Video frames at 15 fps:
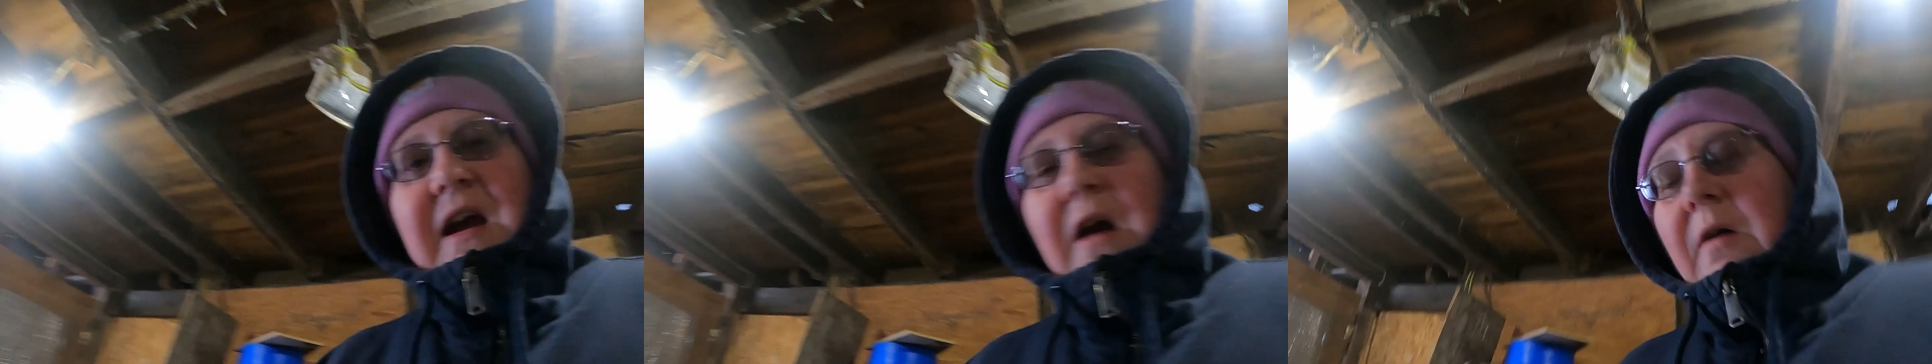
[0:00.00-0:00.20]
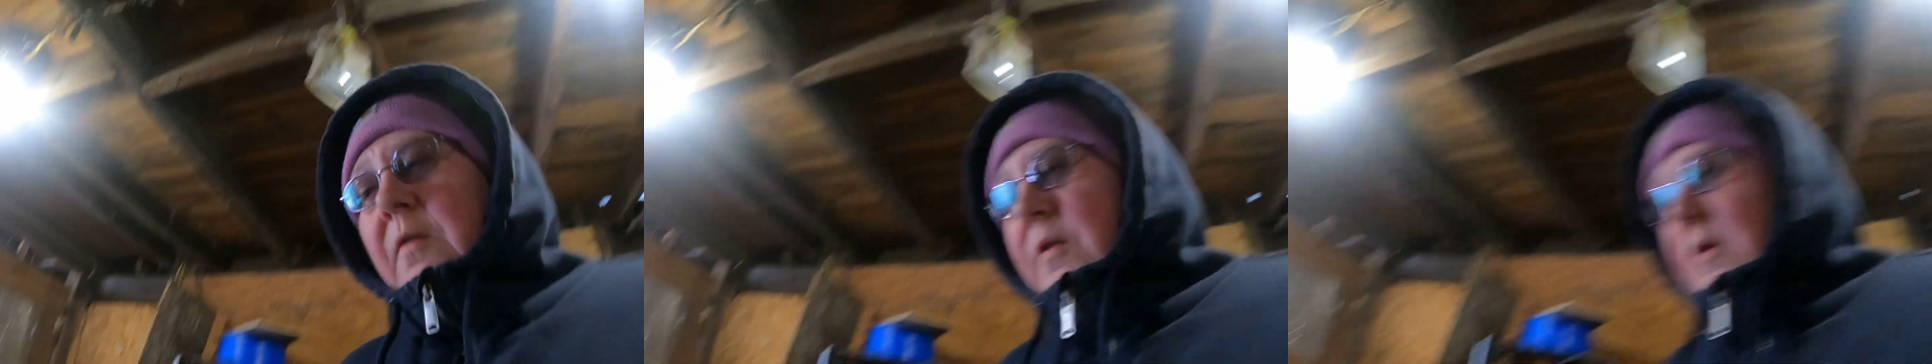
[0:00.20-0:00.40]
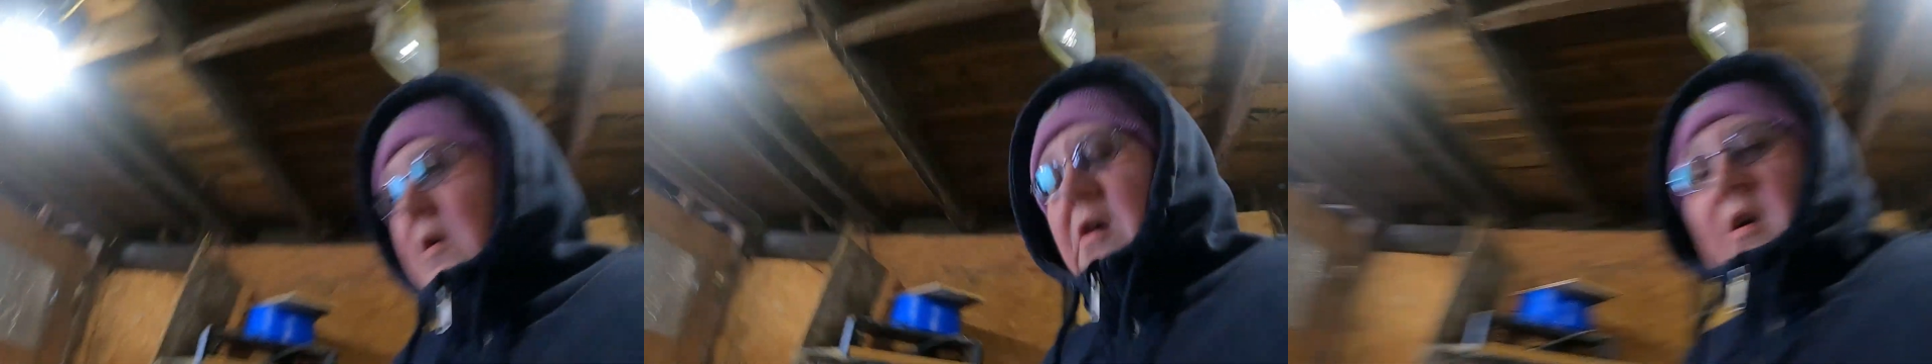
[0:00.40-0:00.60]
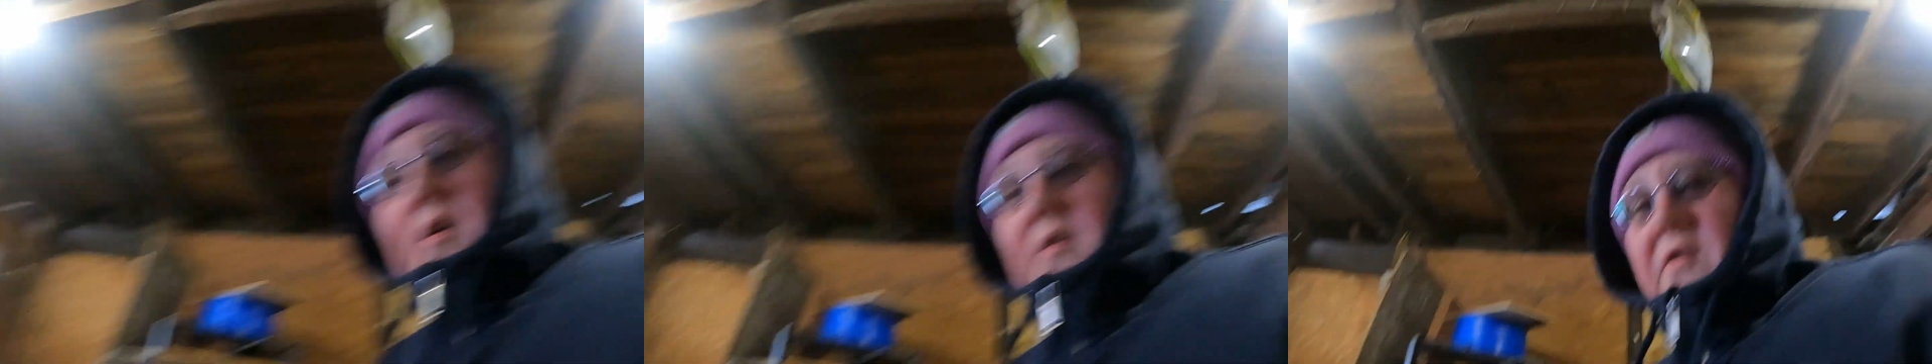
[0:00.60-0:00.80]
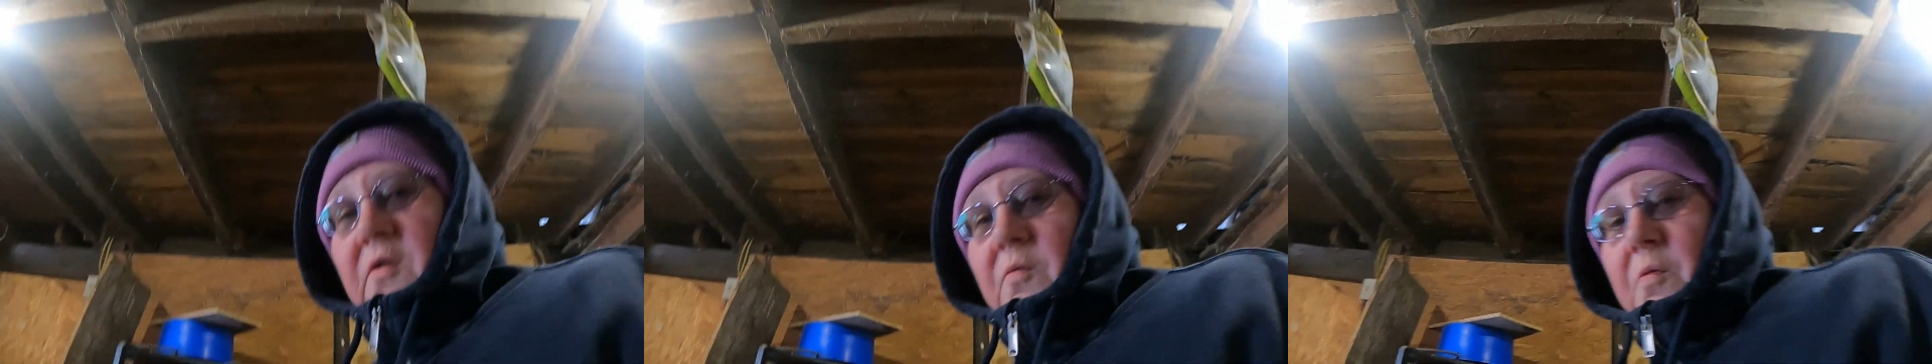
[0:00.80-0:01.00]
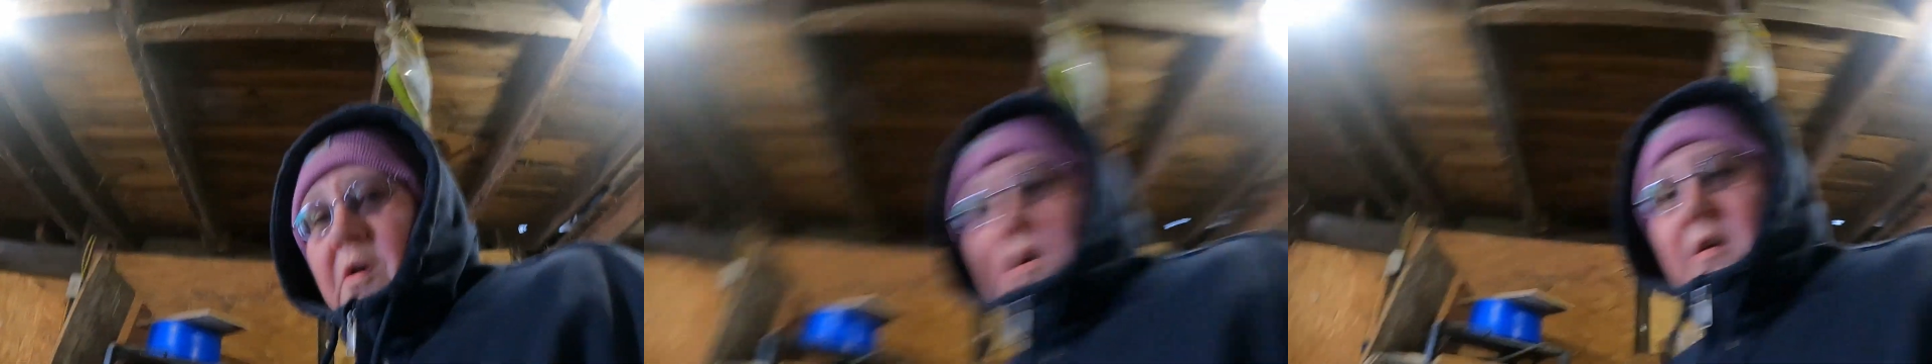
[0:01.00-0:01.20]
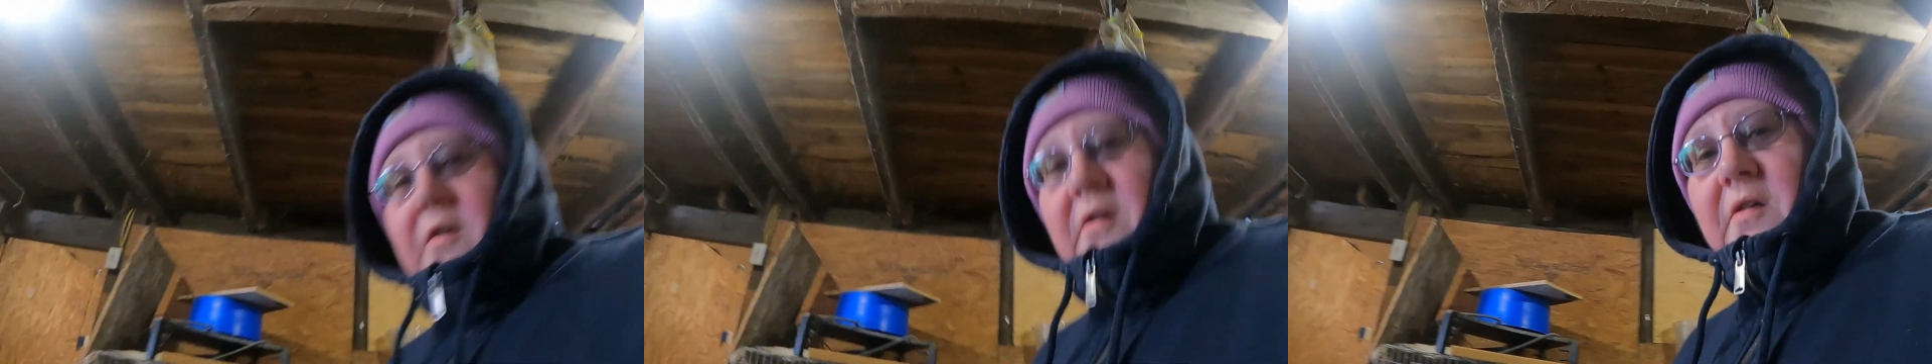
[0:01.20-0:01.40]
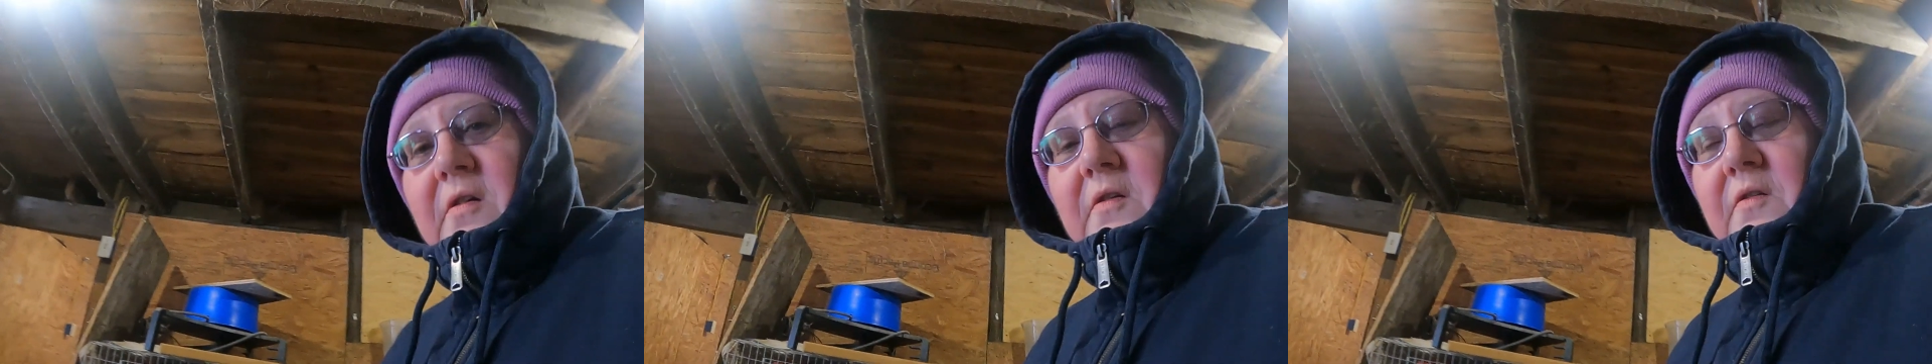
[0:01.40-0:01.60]
how the
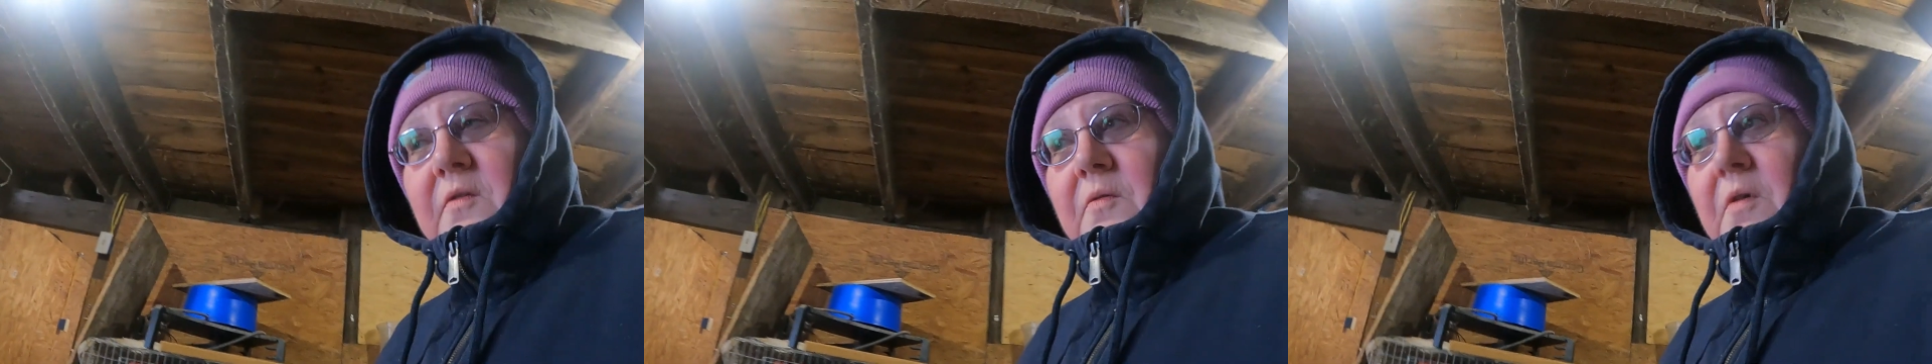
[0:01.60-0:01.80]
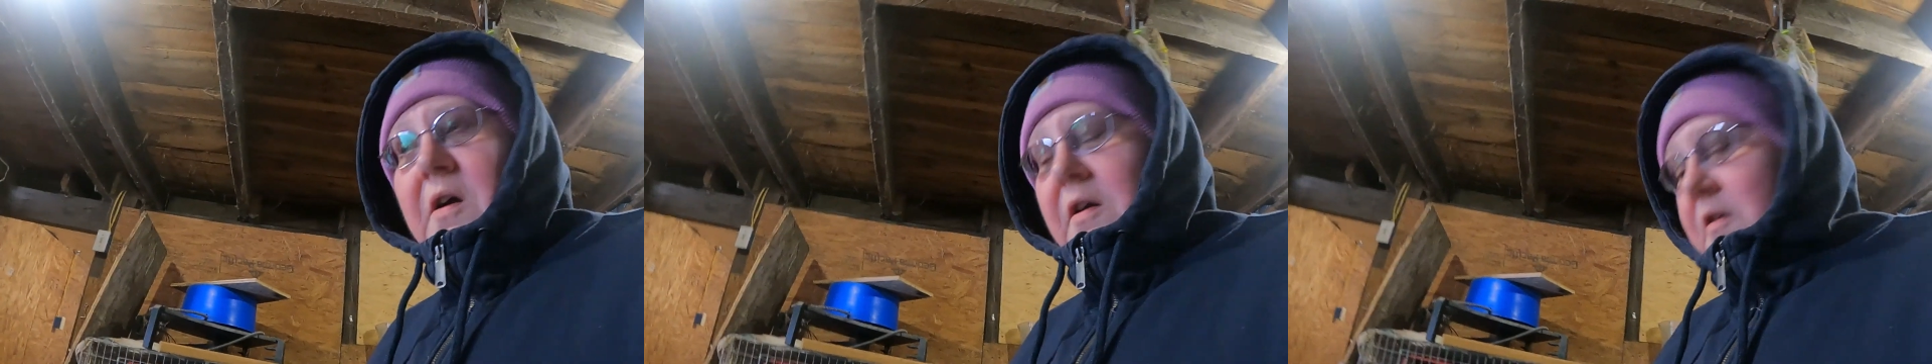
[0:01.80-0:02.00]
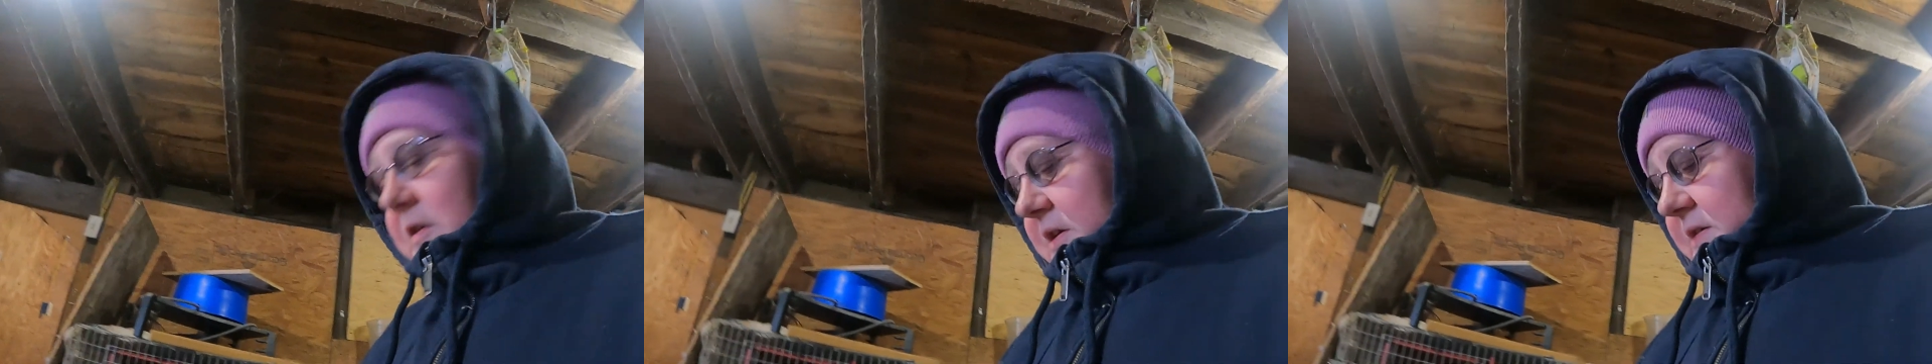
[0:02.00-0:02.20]
water